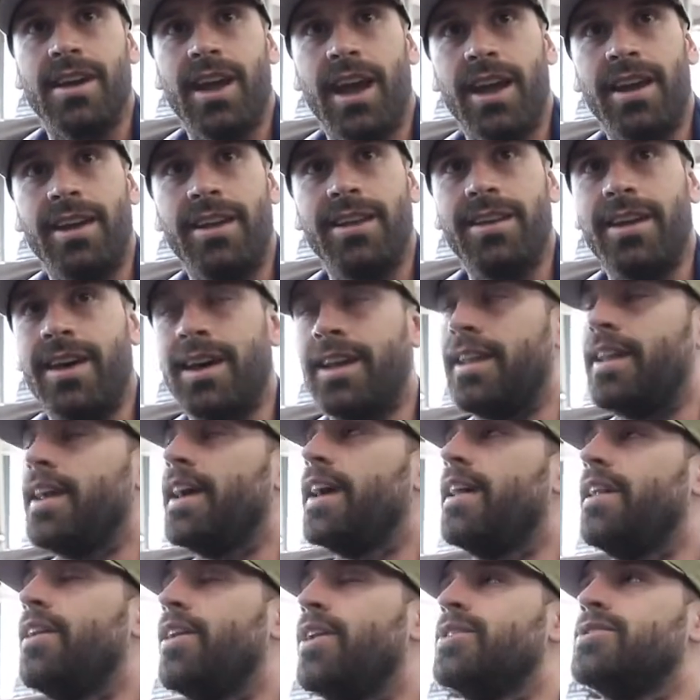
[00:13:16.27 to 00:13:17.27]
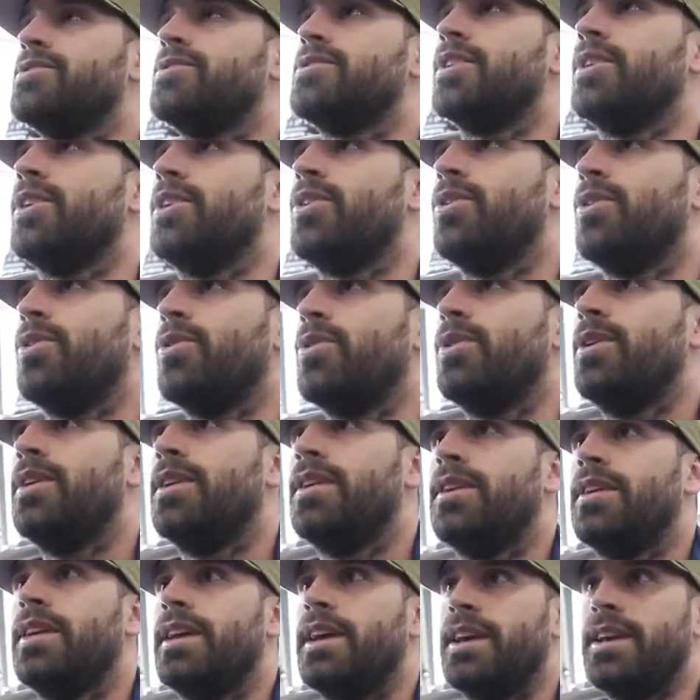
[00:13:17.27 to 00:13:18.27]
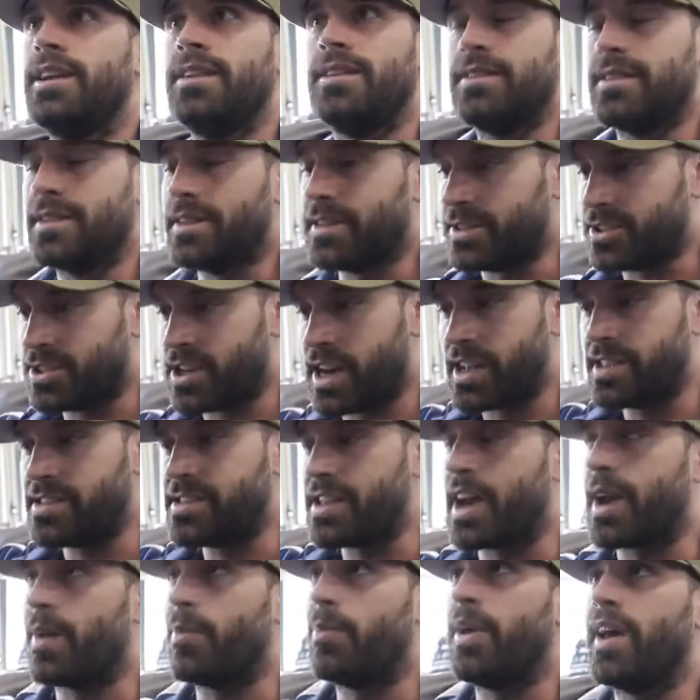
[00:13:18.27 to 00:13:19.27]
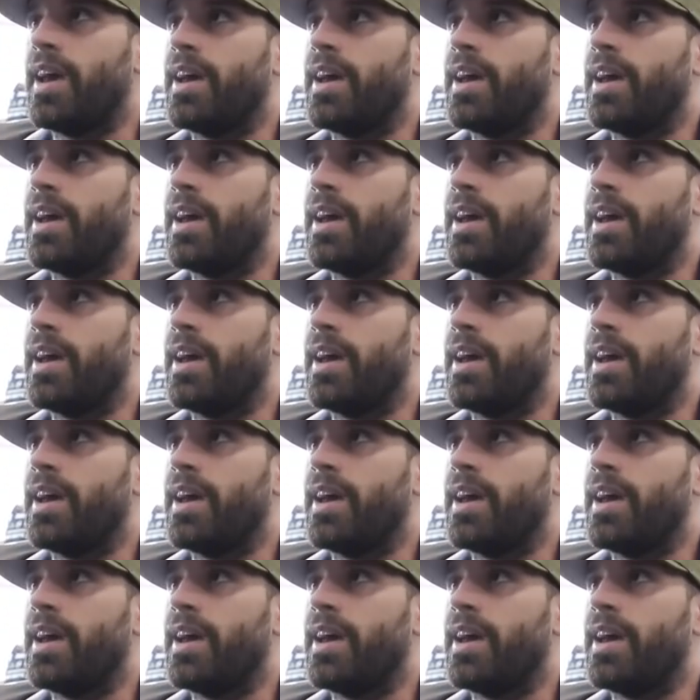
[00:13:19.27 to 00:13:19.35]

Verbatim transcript: and and then also eat giant stack of